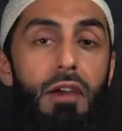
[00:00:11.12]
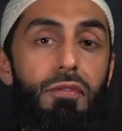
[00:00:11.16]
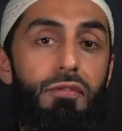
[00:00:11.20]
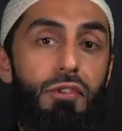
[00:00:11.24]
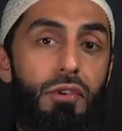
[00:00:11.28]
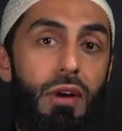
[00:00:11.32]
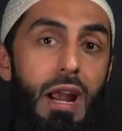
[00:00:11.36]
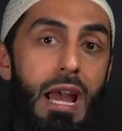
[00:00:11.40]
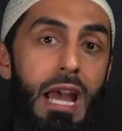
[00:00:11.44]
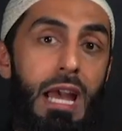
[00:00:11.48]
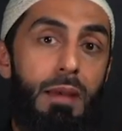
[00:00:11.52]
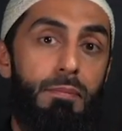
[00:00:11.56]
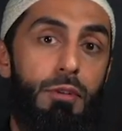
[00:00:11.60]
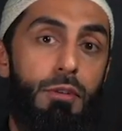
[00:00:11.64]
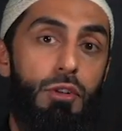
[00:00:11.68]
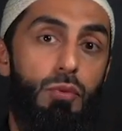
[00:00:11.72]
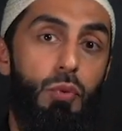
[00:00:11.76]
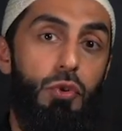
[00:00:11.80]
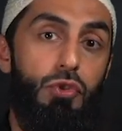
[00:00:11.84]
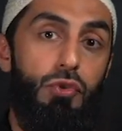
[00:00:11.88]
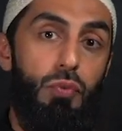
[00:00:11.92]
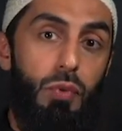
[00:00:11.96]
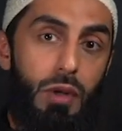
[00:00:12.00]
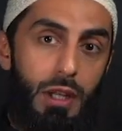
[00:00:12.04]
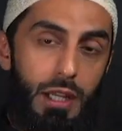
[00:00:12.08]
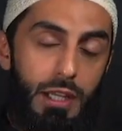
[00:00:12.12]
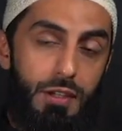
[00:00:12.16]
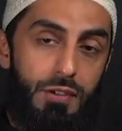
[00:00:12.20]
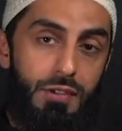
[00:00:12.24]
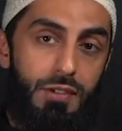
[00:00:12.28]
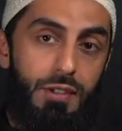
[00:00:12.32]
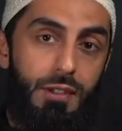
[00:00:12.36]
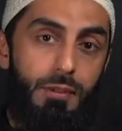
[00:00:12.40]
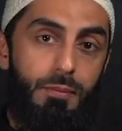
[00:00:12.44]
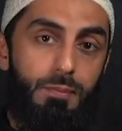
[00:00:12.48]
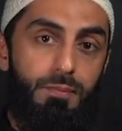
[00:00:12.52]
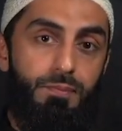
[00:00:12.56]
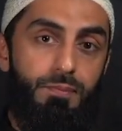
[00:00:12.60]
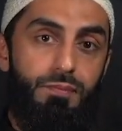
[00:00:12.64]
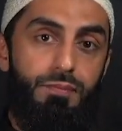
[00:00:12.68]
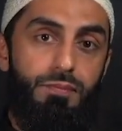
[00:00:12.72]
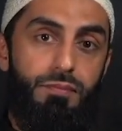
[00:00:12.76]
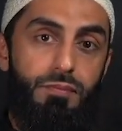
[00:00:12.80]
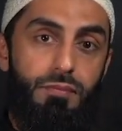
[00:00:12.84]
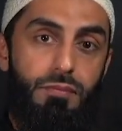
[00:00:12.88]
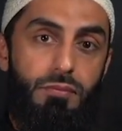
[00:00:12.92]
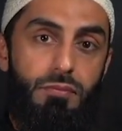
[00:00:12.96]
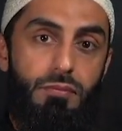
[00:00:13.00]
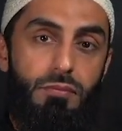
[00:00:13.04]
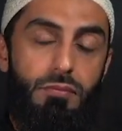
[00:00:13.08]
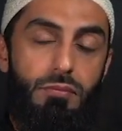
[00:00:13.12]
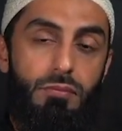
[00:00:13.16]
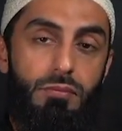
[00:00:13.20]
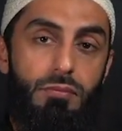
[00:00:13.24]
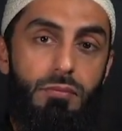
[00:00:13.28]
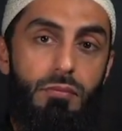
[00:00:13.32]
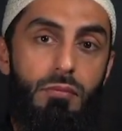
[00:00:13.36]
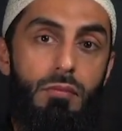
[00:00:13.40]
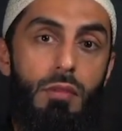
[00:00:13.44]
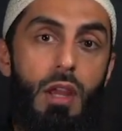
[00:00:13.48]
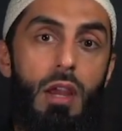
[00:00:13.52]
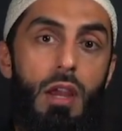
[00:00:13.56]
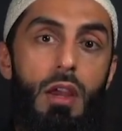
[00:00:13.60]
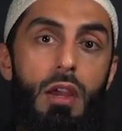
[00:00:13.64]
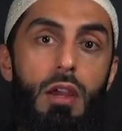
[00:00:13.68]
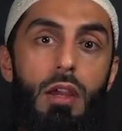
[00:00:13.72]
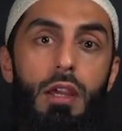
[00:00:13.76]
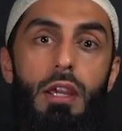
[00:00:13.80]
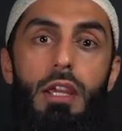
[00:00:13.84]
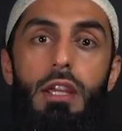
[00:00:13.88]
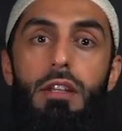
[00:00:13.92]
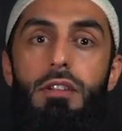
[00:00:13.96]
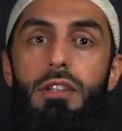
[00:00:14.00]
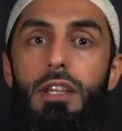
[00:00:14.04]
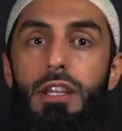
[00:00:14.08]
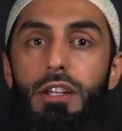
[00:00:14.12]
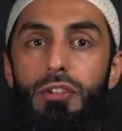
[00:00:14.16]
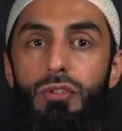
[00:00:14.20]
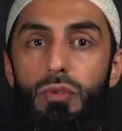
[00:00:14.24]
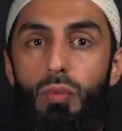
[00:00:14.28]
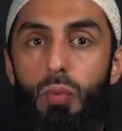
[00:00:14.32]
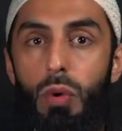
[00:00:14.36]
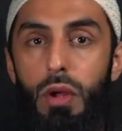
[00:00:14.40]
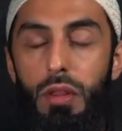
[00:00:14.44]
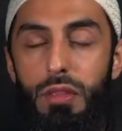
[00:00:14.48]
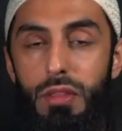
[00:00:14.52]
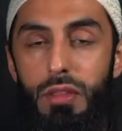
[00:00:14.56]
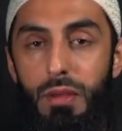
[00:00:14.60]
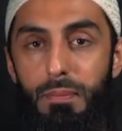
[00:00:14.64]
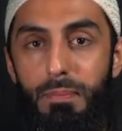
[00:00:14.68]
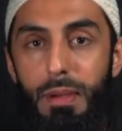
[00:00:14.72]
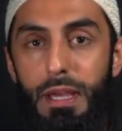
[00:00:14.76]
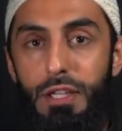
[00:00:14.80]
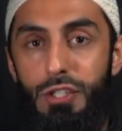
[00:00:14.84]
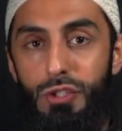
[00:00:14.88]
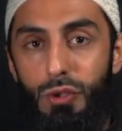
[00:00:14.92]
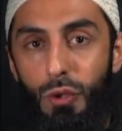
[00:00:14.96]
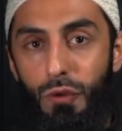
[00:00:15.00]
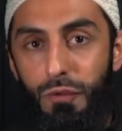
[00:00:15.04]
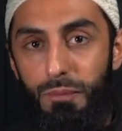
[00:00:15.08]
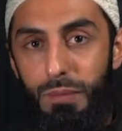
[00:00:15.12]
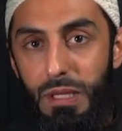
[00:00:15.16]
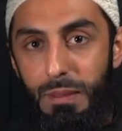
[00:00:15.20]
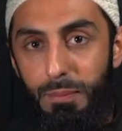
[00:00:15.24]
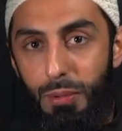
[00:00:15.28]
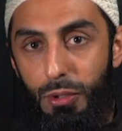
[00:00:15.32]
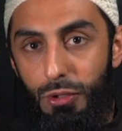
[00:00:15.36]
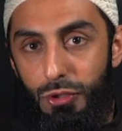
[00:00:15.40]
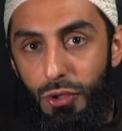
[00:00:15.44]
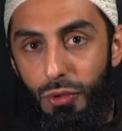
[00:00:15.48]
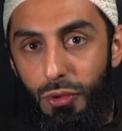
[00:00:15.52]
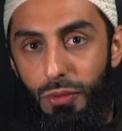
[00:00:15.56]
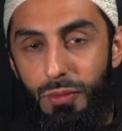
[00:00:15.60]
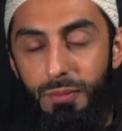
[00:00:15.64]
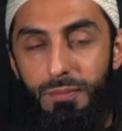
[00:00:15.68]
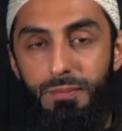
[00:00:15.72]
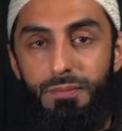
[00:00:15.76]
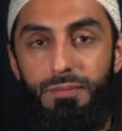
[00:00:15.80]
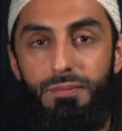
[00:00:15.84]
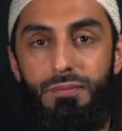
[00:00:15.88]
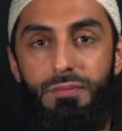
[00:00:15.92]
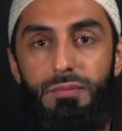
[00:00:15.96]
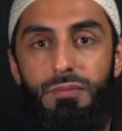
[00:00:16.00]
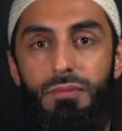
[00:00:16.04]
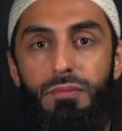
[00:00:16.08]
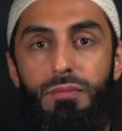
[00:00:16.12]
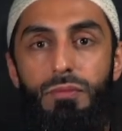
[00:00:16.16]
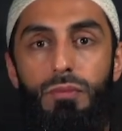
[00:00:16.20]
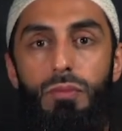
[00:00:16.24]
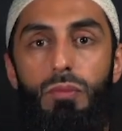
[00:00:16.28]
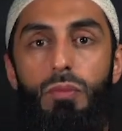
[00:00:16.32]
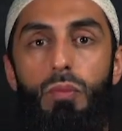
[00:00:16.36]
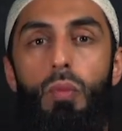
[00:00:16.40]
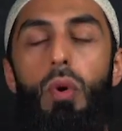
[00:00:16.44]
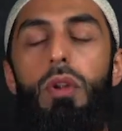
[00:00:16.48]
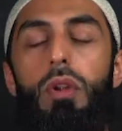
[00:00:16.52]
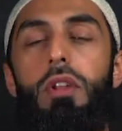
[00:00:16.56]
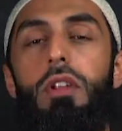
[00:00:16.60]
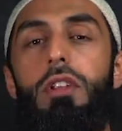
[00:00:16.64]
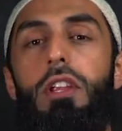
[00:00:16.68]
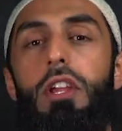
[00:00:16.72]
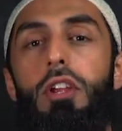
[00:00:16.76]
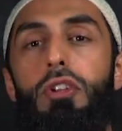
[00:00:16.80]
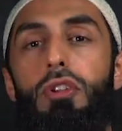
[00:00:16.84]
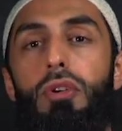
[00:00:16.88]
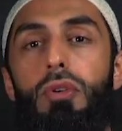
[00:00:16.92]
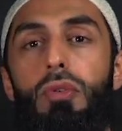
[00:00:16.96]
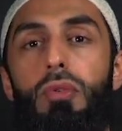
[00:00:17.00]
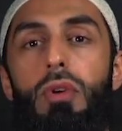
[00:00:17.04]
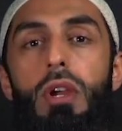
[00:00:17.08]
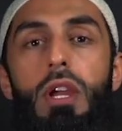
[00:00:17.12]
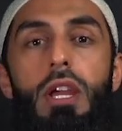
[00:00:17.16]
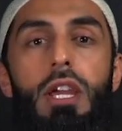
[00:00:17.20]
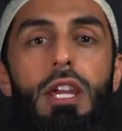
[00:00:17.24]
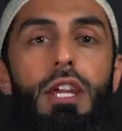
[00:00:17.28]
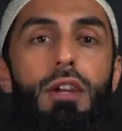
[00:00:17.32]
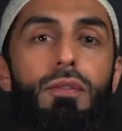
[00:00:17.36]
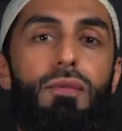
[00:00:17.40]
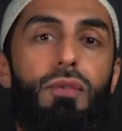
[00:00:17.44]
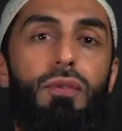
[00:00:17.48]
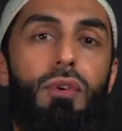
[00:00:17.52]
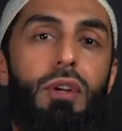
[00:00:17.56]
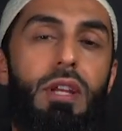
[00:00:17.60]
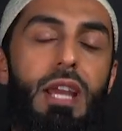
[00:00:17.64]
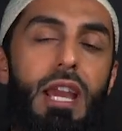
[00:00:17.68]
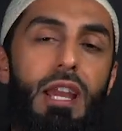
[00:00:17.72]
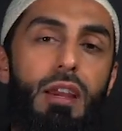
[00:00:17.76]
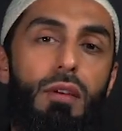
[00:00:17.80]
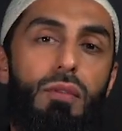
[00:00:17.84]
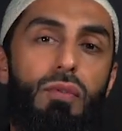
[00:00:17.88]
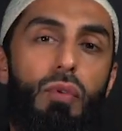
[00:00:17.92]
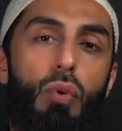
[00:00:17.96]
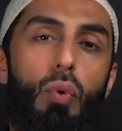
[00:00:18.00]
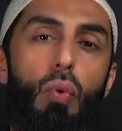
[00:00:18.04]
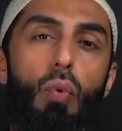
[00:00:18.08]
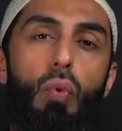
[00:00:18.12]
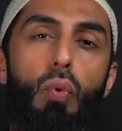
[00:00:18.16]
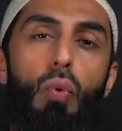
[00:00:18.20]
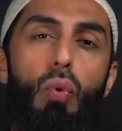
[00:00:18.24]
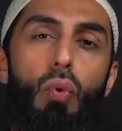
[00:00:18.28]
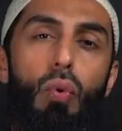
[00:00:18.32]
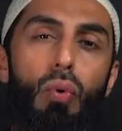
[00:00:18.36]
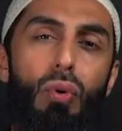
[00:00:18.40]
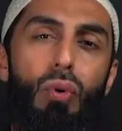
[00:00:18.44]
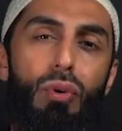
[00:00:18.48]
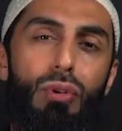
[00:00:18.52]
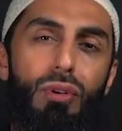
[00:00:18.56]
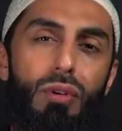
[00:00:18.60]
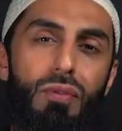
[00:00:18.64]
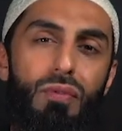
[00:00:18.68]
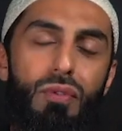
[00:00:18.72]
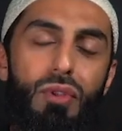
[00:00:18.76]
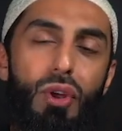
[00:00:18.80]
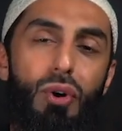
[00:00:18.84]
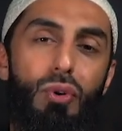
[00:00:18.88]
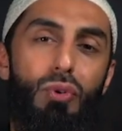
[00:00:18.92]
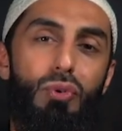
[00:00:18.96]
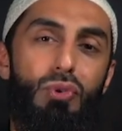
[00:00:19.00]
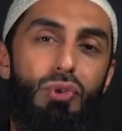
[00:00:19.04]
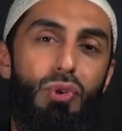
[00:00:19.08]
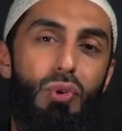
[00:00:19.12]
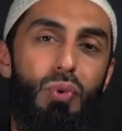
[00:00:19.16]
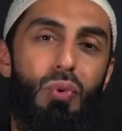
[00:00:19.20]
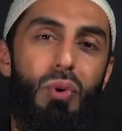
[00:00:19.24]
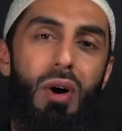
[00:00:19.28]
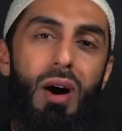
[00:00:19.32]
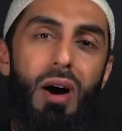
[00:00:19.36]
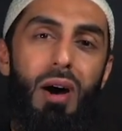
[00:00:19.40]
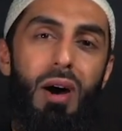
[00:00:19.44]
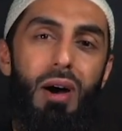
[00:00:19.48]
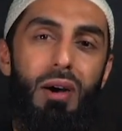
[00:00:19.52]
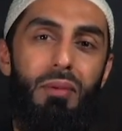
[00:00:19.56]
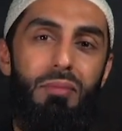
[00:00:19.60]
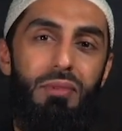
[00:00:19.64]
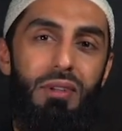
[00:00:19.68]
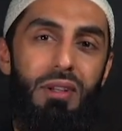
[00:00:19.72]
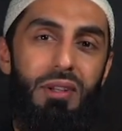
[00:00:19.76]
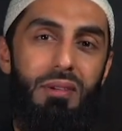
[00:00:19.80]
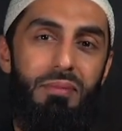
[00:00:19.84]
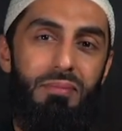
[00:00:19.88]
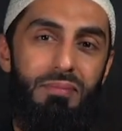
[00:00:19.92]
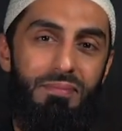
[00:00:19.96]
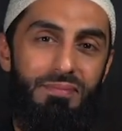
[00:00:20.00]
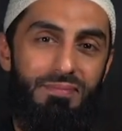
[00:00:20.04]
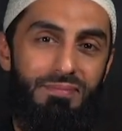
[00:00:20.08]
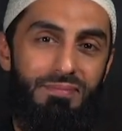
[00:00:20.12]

after Ahmed was released, he did what the best of people do. What did he do? He forgave all of those who harmed him,